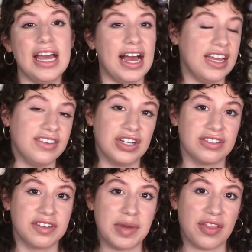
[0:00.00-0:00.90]
I've heard
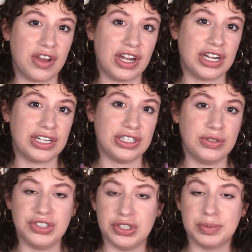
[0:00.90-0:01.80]
from other
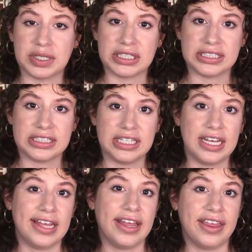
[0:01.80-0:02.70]
YouTubers
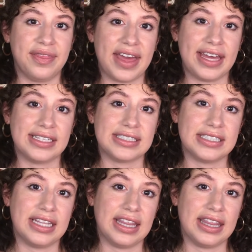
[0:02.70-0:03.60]
that
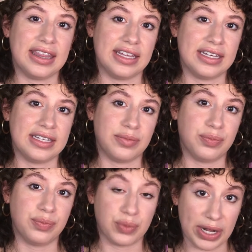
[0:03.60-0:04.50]
the
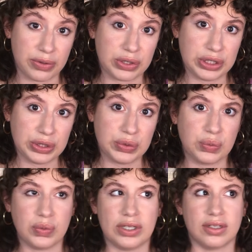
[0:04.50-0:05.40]
brow glue
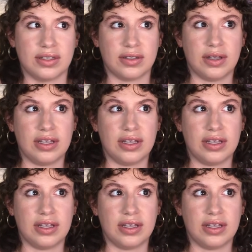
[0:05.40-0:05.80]
will